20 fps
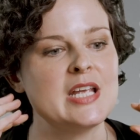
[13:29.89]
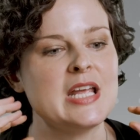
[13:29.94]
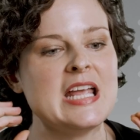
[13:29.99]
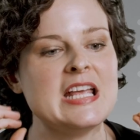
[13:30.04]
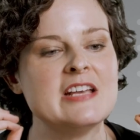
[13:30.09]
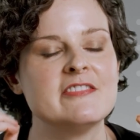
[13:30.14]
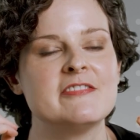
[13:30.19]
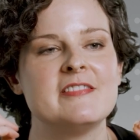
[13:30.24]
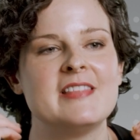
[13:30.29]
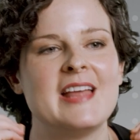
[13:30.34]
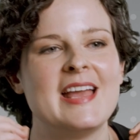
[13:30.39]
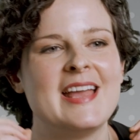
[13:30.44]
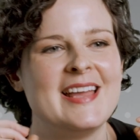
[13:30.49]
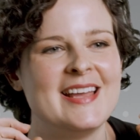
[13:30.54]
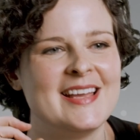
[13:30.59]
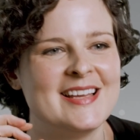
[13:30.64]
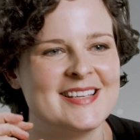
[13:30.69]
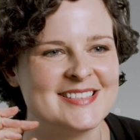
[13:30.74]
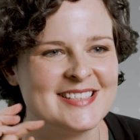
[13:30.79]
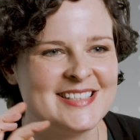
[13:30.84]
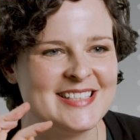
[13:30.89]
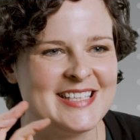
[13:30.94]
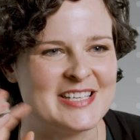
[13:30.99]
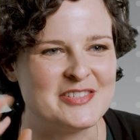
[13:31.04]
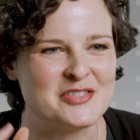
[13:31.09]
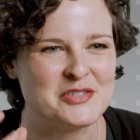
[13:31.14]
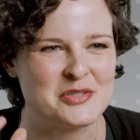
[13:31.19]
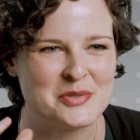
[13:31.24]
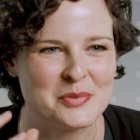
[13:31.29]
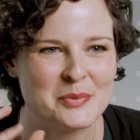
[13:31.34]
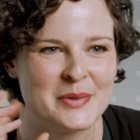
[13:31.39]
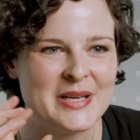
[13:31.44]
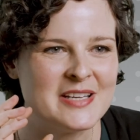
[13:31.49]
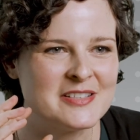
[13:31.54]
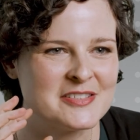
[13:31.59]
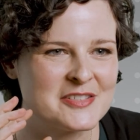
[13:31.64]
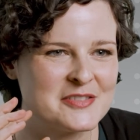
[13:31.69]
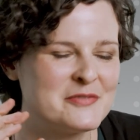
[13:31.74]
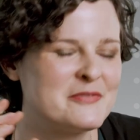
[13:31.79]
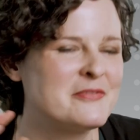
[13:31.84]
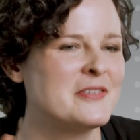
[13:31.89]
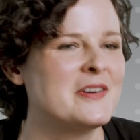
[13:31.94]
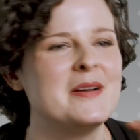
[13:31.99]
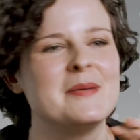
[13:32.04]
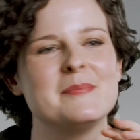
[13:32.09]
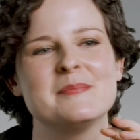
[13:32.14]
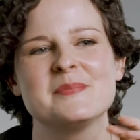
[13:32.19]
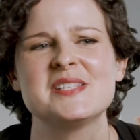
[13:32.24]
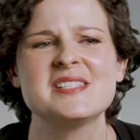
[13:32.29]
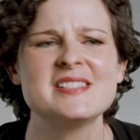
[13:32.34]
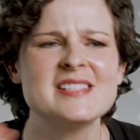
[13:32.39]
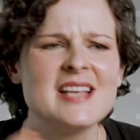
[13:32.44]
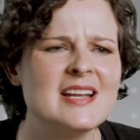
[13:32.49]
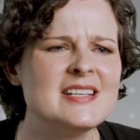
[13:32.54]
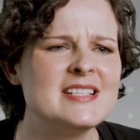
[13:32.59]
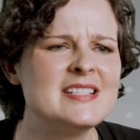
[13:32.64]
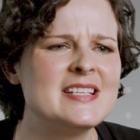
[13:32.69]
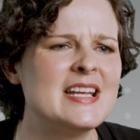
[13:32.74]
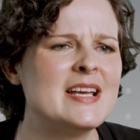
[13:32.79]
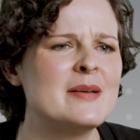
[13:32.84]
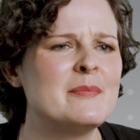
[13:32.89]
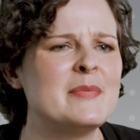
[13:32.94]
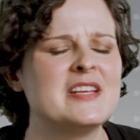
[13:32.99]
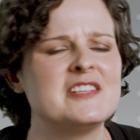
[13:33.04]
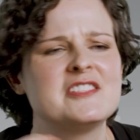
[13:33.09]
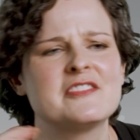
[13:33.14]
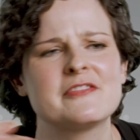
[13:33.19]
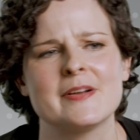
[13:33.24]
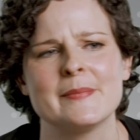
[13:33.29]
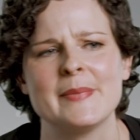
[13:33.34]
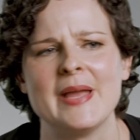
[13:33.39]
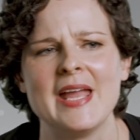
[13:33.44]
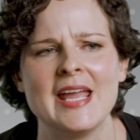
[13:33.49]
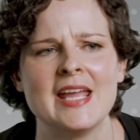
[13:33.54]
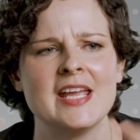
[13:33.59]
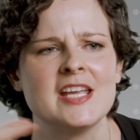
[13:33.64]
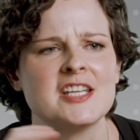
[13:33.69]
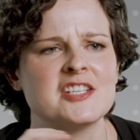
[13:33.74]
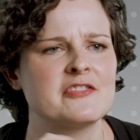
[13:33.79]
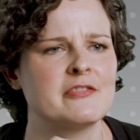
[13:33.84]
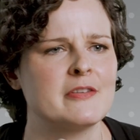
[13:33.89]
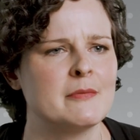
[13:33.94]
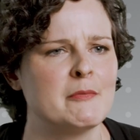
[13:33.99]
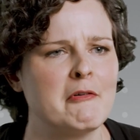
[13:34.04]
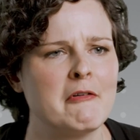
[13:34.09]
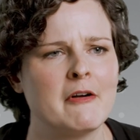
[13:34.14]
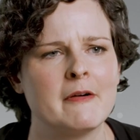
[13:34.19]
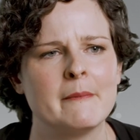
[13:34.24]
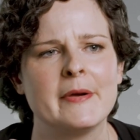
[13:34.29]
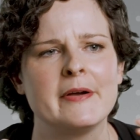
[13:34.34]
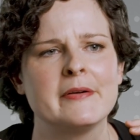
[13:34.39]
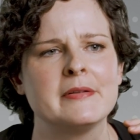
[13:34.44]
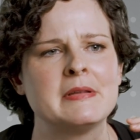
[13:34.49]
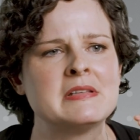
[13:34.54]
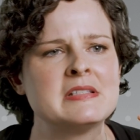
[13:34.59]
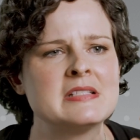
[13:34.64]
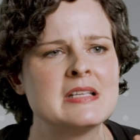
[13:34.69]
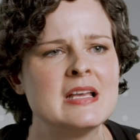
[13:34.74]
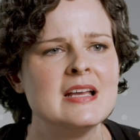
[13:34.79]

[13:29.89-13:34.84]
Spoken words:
If they get tweaked from sun damage, from age, from hormones,